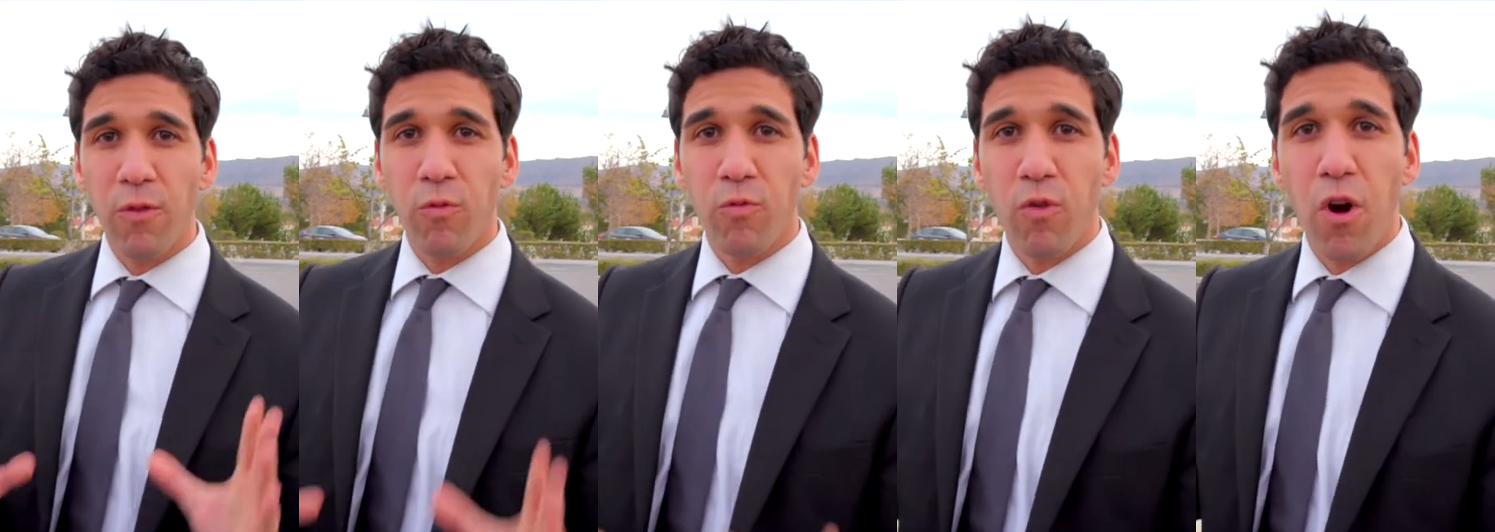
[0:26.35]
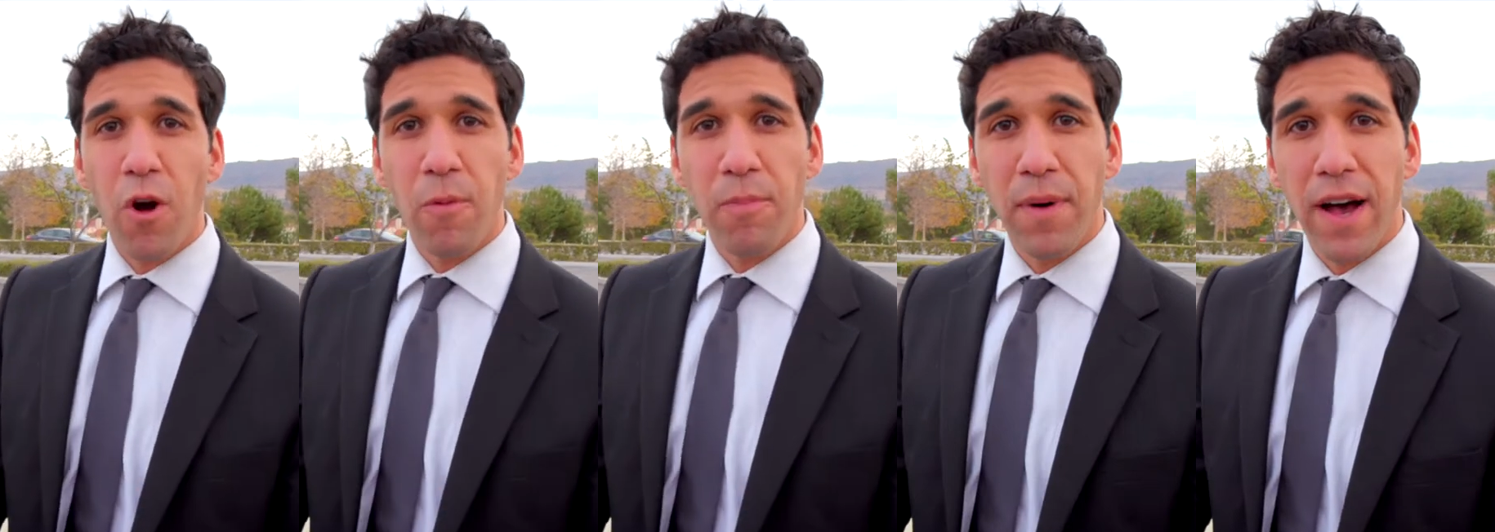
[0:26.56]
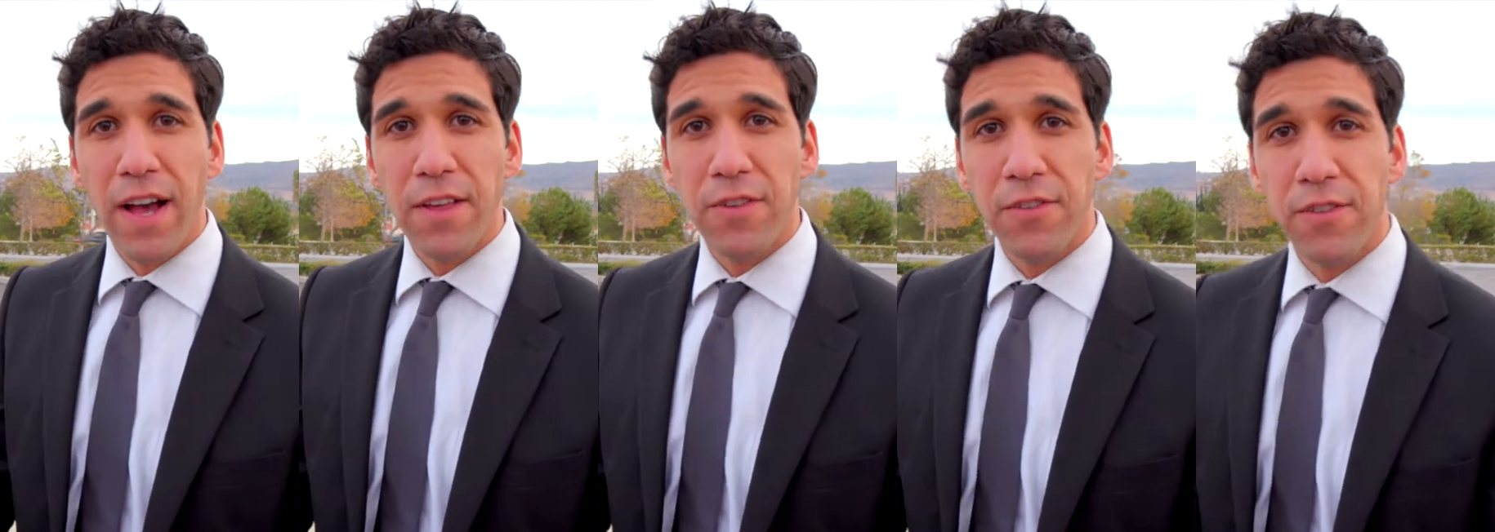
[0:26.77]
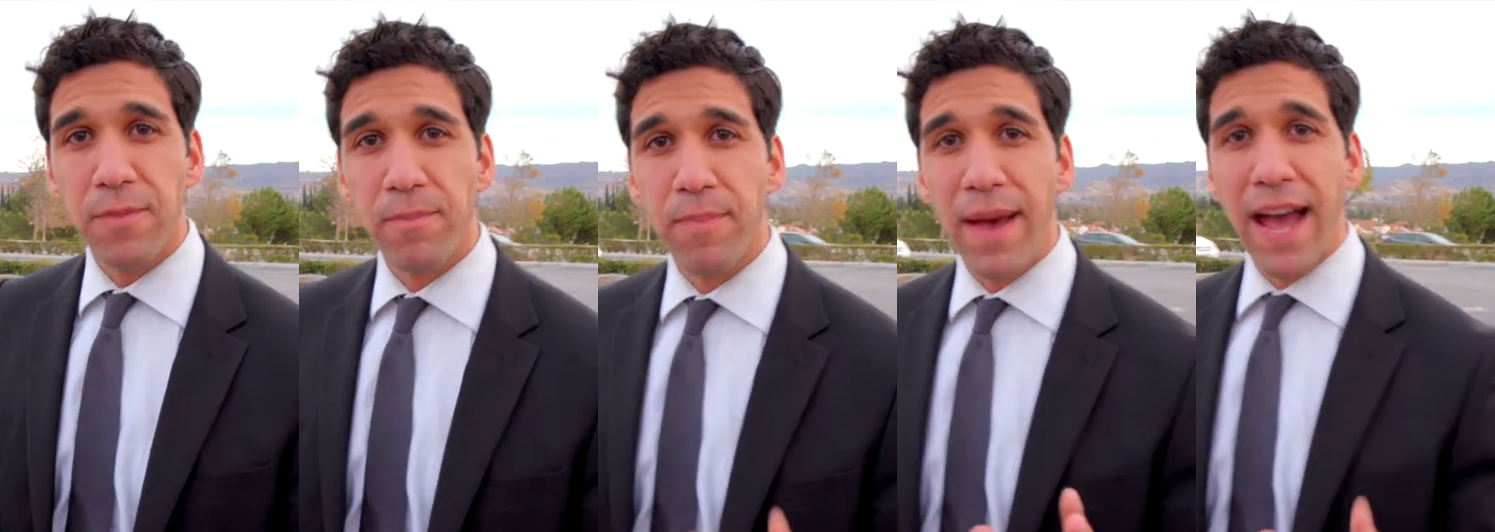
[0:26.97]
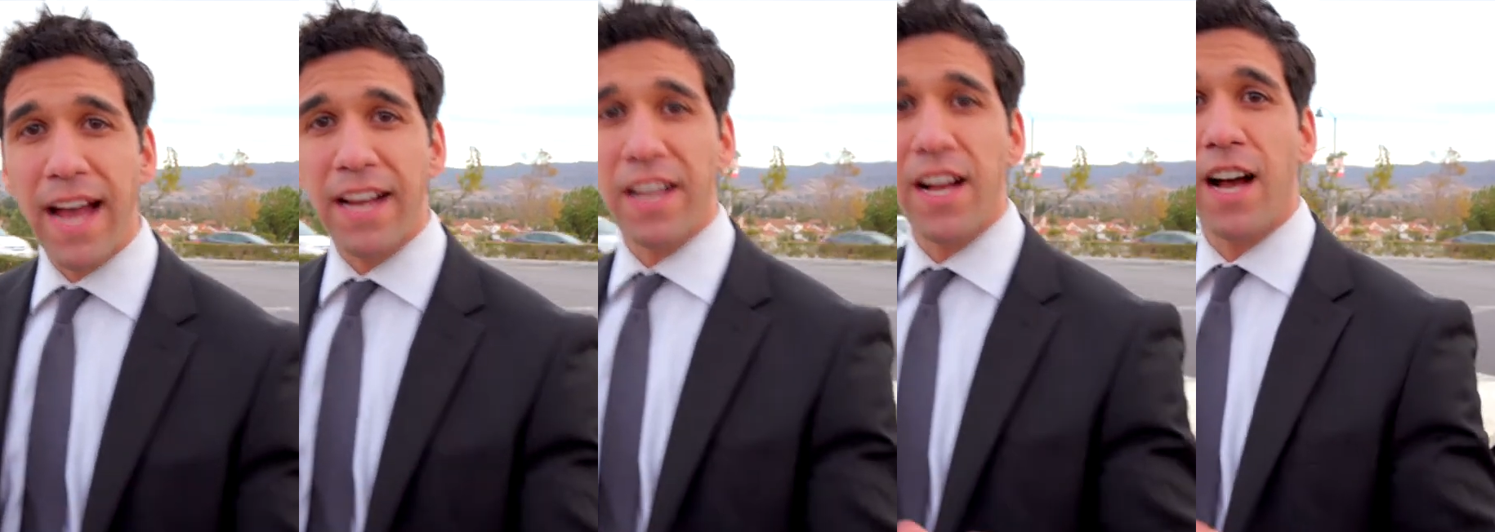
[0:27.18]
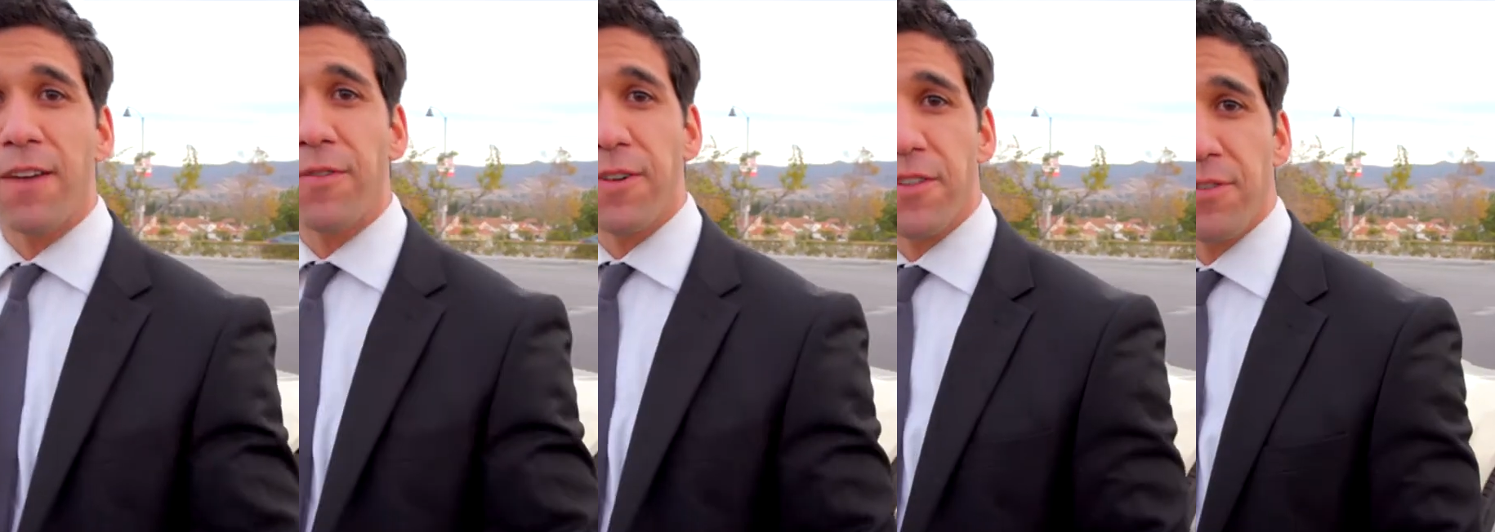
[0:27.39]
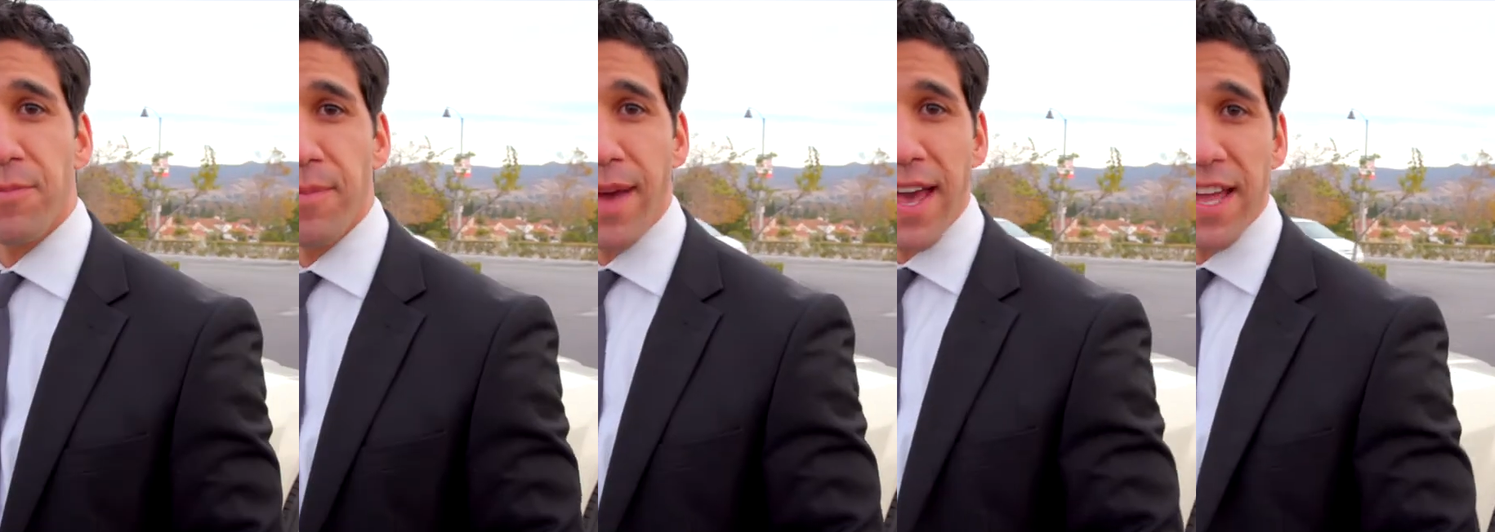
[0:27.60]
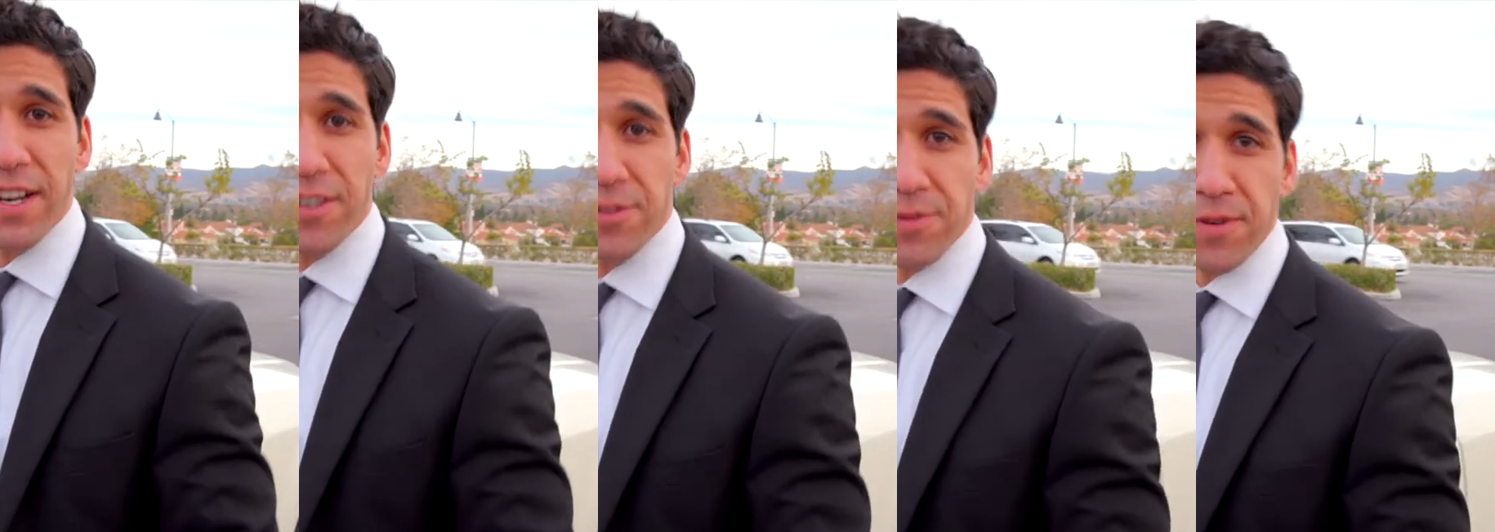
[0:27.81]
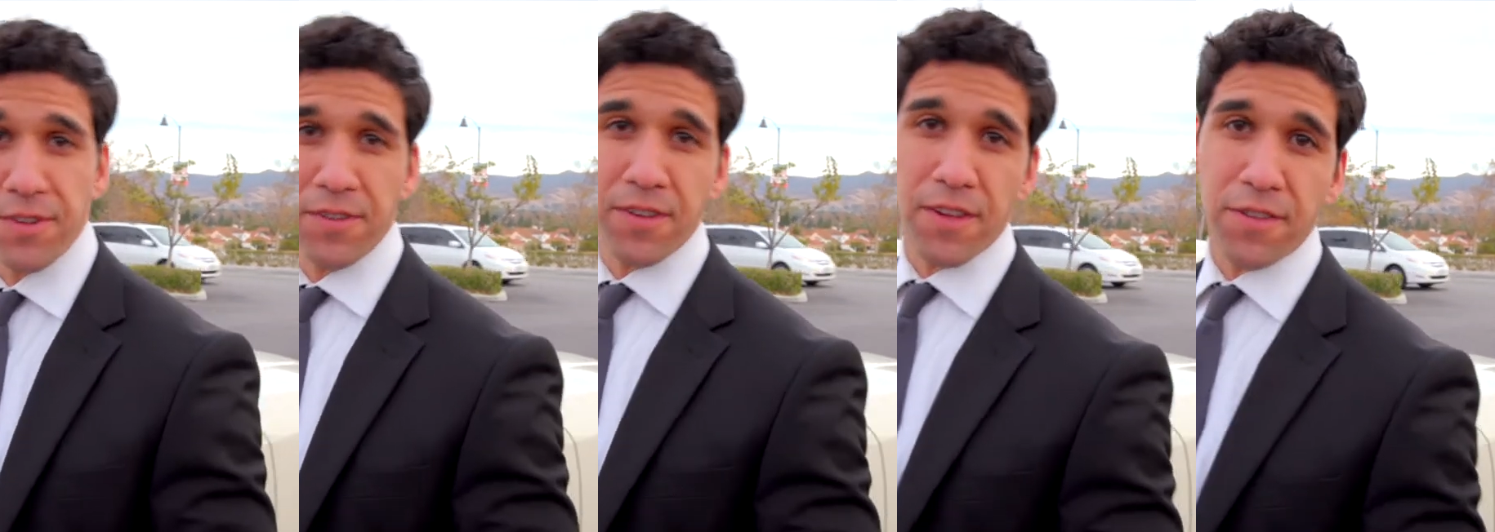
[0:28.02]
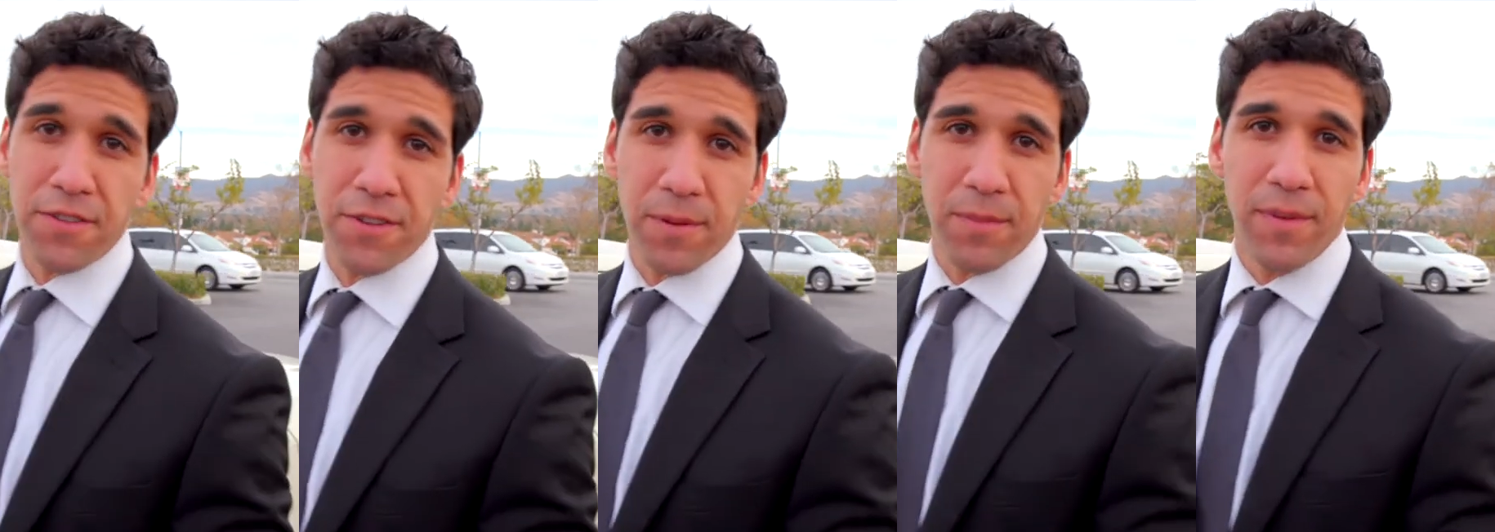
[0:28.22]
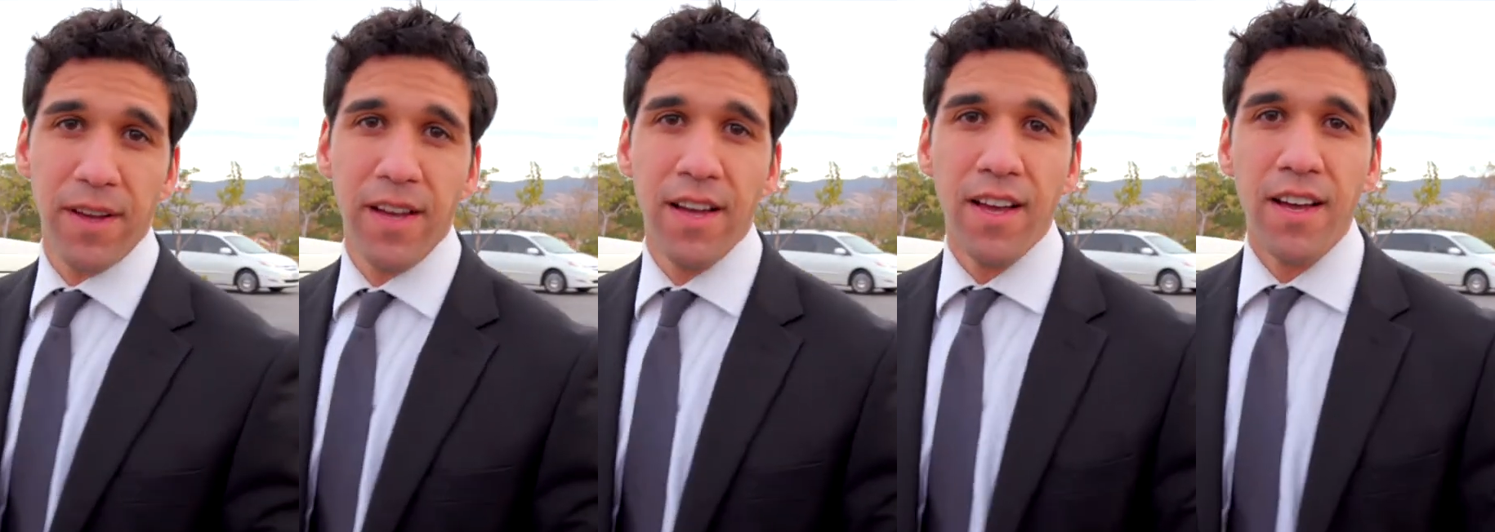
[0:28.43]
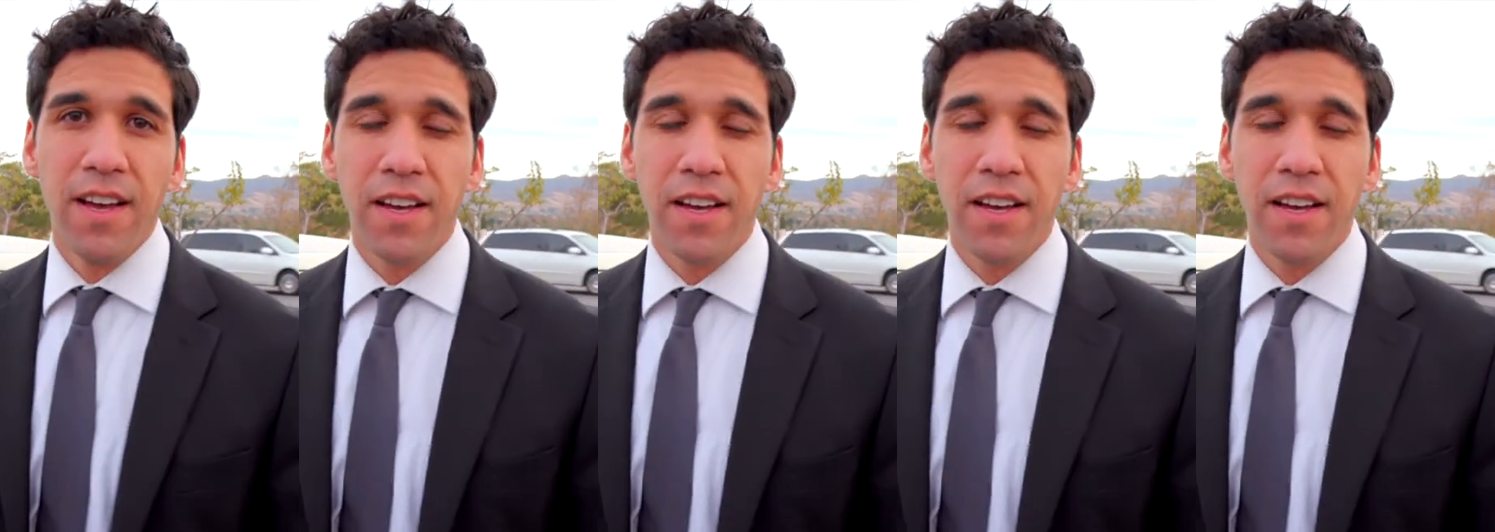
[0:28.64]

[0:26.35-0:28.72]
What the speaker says: robust back office management system,